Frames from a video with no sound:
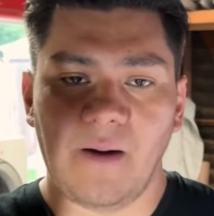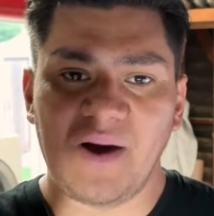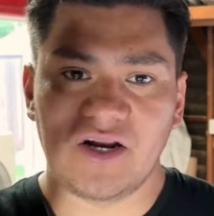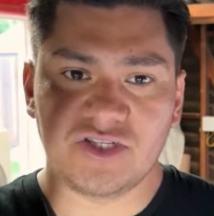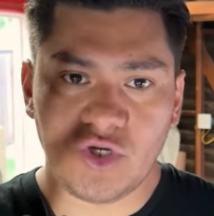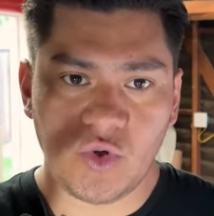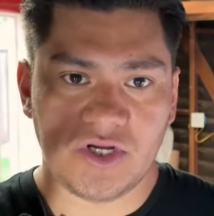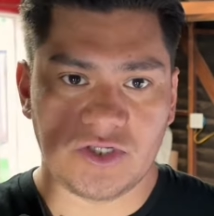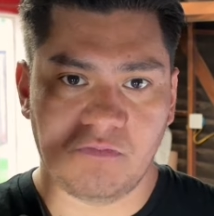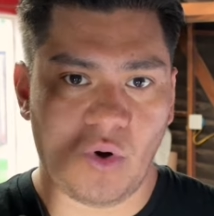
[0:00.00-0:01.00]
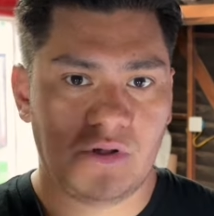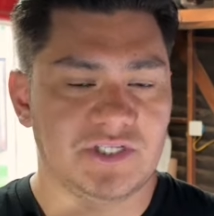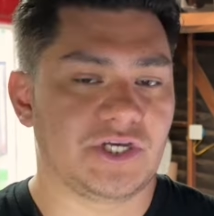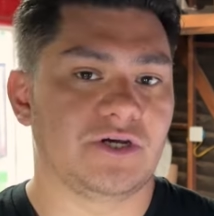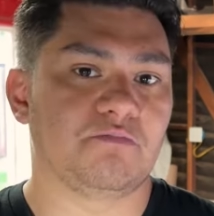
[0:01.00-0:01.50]
About a 2-inch bolt
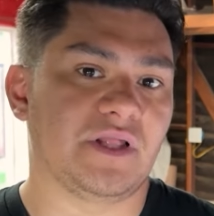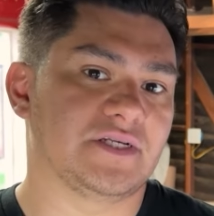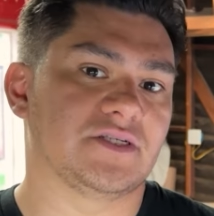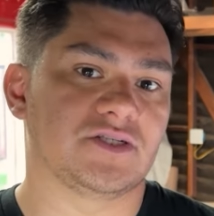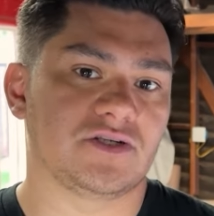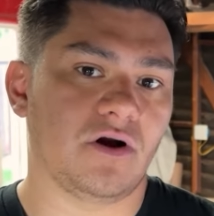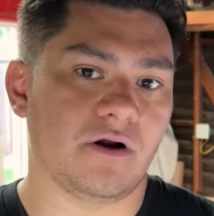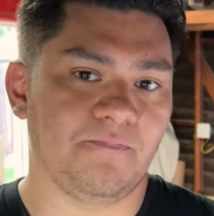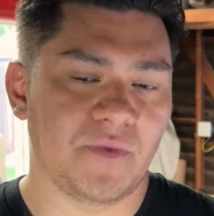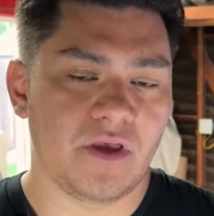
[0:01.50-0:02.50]
is a good place to start.